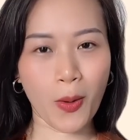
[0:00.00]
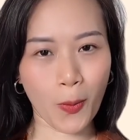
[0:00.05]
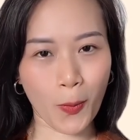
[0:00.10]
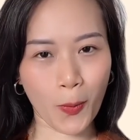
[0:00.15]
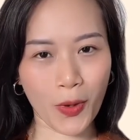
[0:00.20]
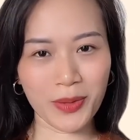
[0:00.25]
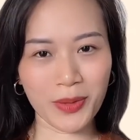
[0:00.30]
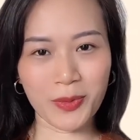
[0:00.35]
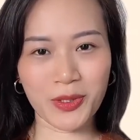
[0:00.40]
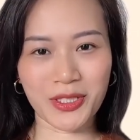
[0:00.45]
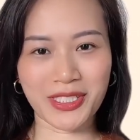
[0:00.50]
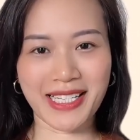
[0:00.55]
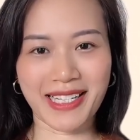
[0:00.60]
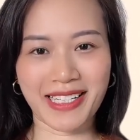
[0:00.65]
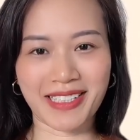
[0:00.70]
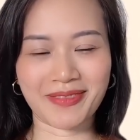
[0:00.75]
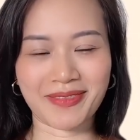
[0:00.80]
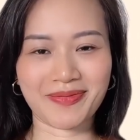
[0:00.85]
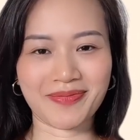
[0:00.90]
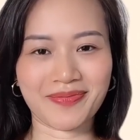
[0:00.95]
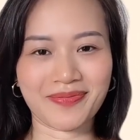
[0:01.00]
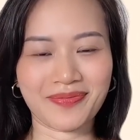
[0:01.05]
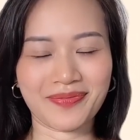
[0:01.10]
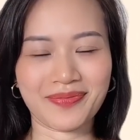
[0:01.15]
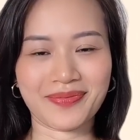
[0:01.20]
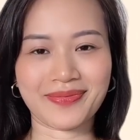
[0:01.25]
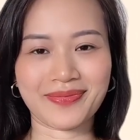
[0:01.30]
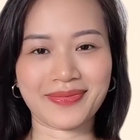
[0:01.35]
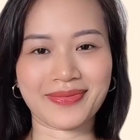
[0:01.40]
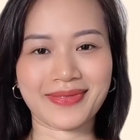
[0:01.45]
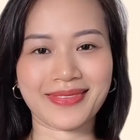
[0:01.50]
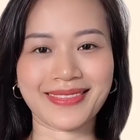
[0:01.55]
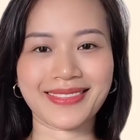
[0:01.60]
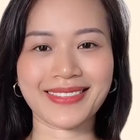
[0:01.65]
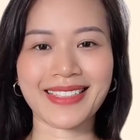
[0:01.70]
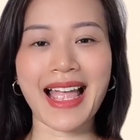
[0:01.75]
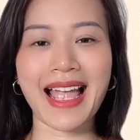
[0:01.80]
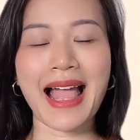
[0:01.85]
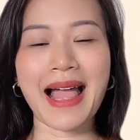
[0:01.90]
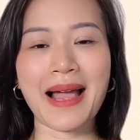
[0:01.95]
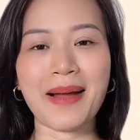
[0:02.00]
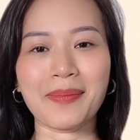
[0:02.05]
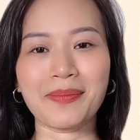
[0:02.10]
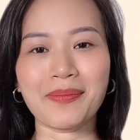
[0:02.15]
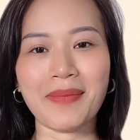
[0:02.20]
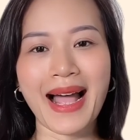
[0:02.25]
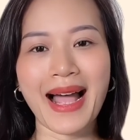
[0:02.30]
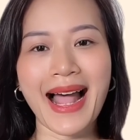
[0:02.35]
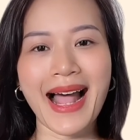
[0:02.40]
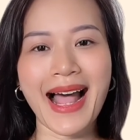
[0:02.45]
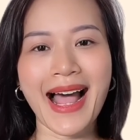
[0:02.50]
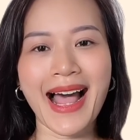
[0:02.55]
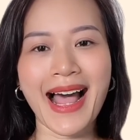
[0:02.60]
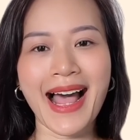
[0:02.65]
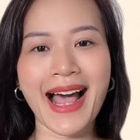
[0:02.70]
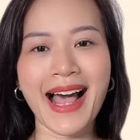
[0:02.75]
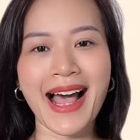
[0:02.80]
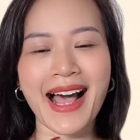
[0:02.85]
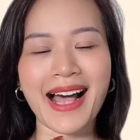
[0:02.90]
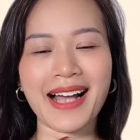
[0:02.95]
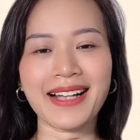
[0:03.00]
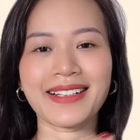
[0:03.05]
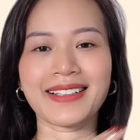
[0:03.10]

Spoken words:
One more time. Ma.